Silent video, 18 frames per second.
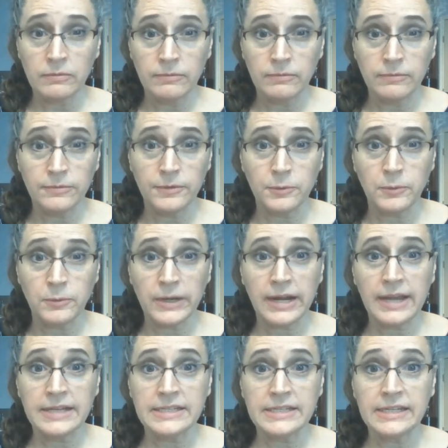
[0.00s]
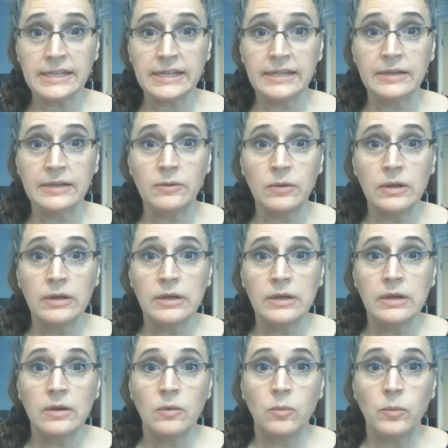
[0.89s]
for what I did
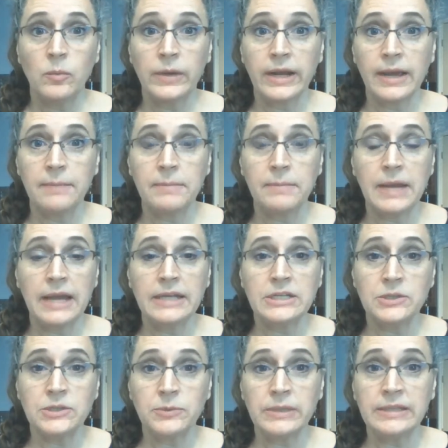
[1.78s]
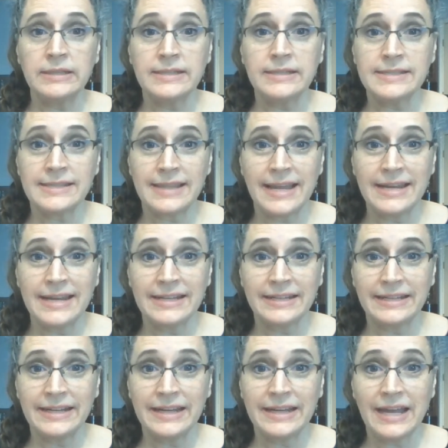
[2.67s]
when I'm not doing this
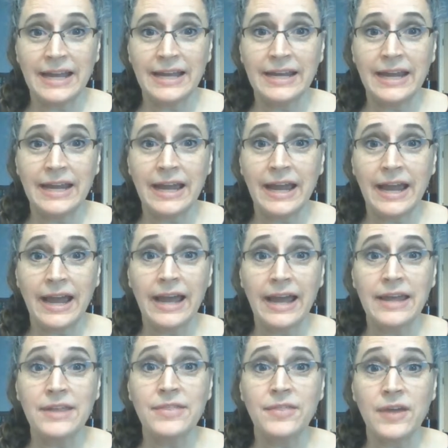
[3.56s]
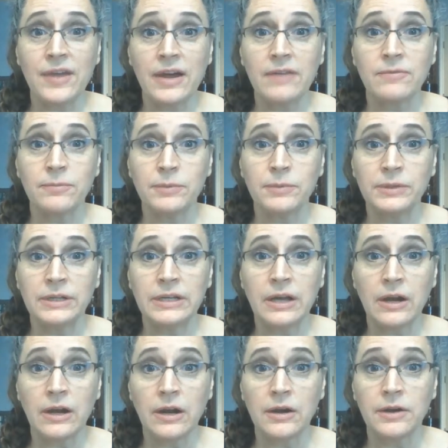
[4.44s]
lightly. I thought really
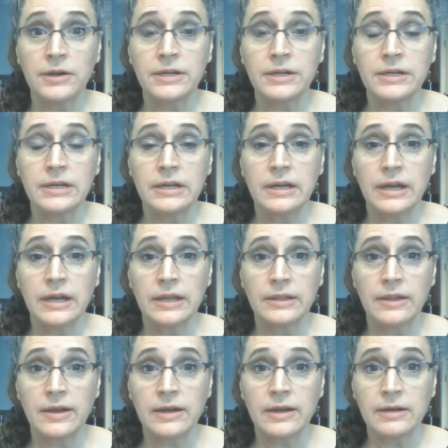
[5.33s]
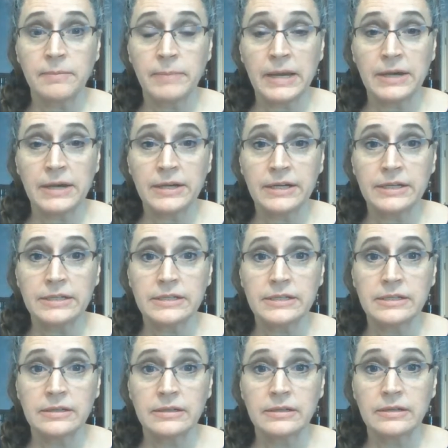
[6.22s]
hard and long about it.
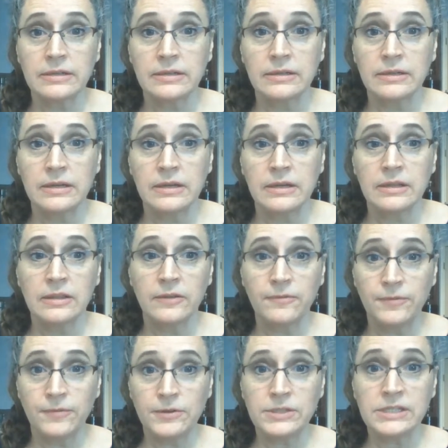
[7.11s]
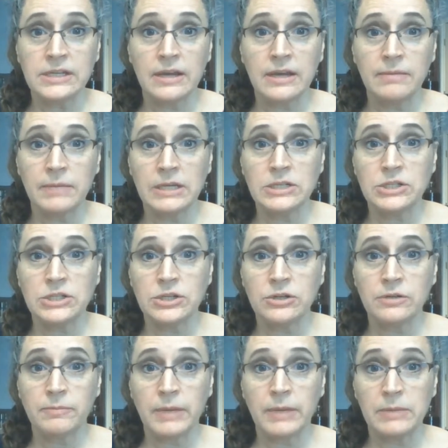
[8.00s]
The first time I
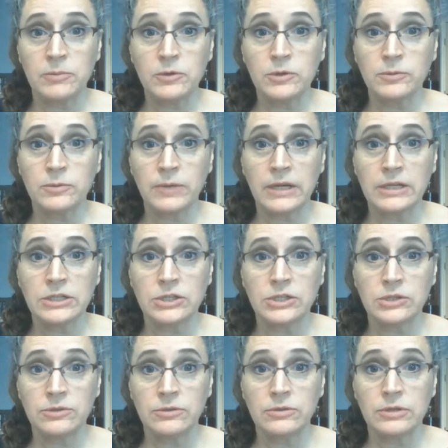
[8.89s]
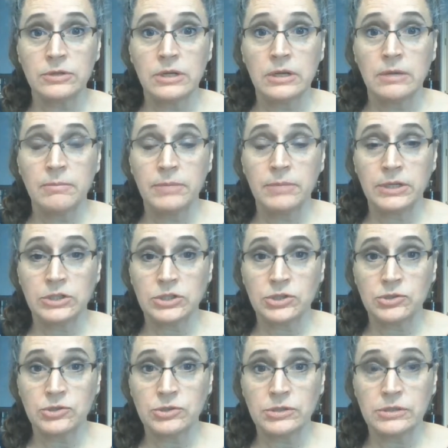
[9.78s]
shared my boudoir shoot
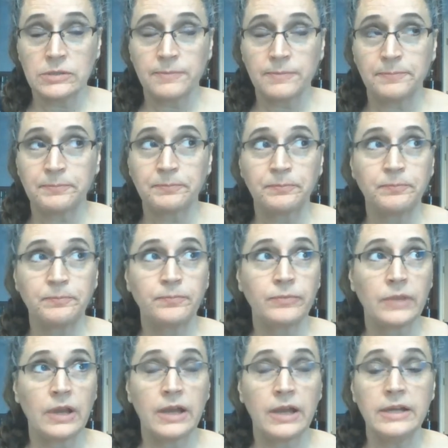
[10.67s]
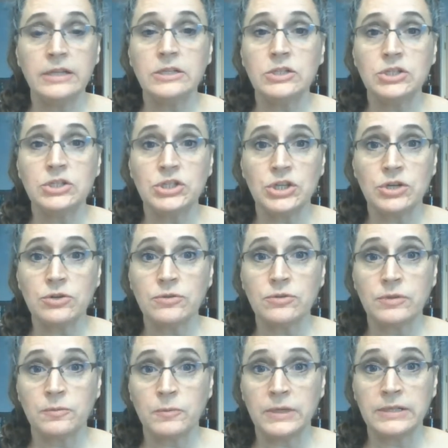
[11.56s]
pictures, I didn't share
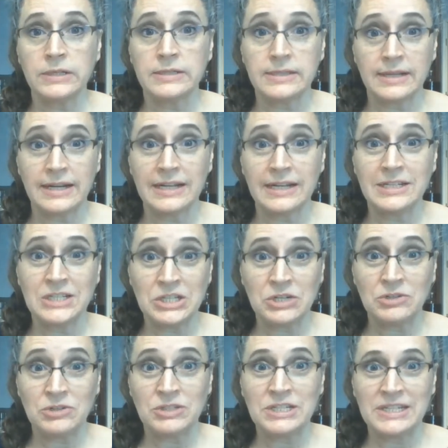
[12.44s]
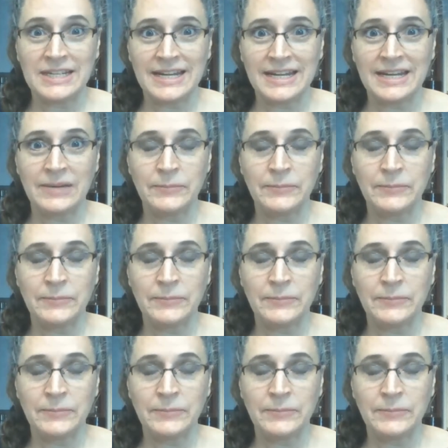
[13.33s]
the ones that I shared today,